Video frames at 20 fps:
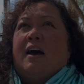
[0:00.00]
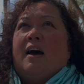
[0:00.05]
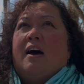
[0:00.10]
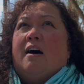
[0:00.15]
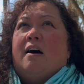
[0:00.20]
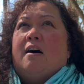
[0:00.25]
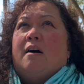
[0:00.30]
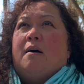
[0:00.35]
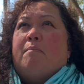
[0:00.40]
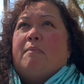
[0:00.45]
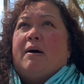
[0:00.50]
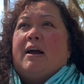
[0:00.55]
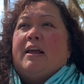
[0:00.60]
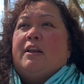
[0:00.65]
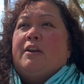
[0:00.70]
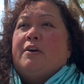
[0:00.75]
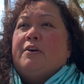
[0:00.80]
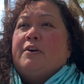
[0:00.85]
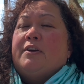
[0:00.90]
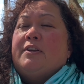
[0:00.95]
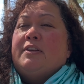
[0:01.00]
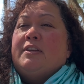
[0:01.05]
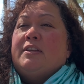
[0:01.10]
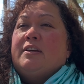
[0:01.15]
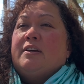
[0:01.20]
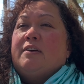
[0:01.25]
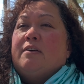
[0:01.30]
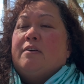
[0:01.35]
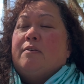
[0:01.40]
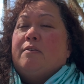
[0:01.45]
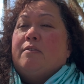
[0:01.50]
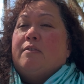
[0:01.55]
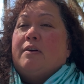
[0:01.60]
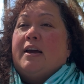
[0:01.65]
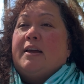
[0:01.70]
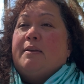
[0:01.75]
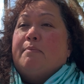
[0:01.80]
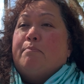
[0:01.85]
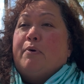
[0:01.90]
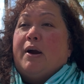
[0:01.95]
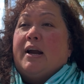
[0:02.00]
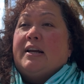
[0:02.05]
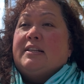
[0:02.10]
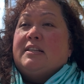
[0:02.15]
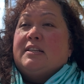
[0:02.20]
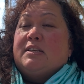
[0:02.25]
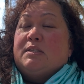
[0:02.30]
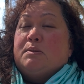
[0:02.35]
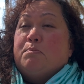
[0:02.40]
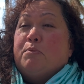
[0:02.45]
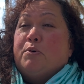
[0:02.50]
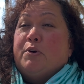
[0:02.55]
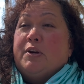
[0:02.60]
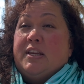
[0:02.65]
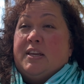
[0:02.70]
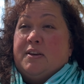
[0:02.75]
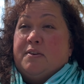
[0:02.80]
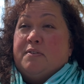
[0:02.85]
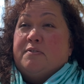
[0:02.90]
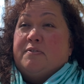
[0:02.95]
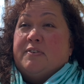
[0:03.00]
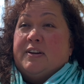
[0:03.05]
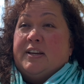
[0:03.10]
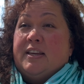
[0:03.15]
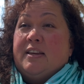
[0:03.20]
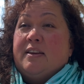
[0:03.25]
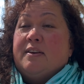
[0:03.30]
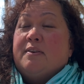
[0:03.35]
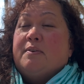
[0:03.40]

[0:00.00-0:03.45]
Um, I learned and practiced more hi'uwai